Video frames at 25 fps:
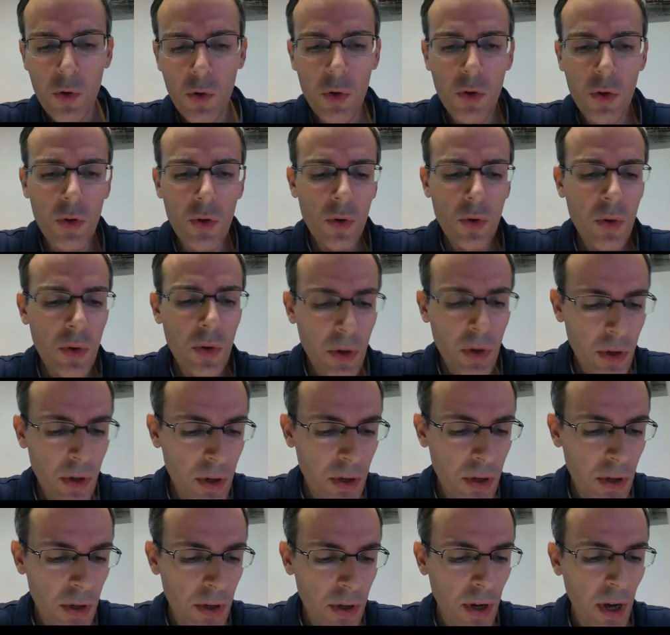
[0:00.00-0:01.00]
you would do on
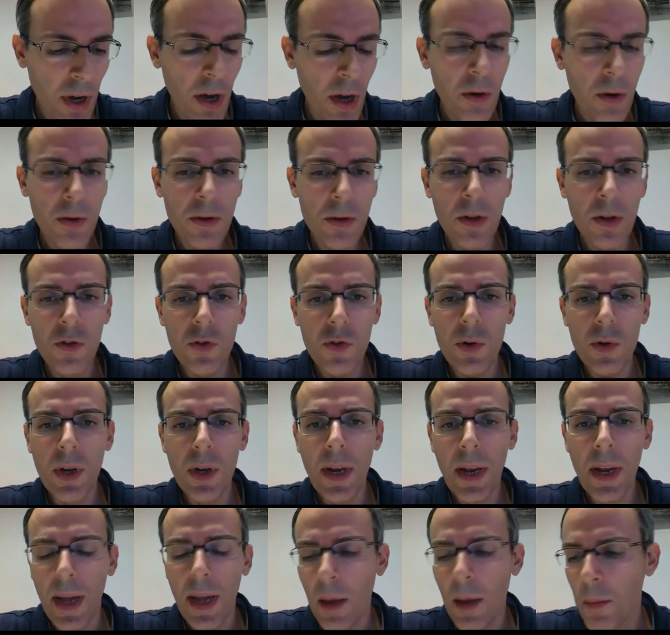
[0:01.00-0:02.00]
a high content
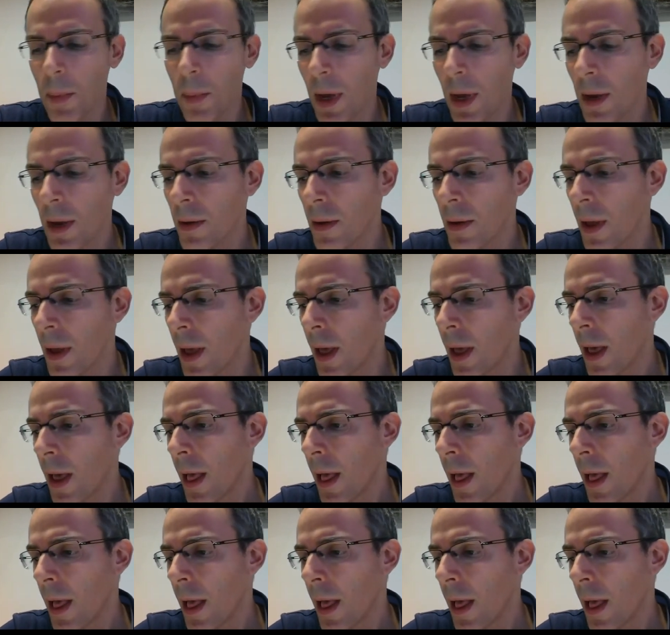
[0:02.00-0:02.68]
screening campaign,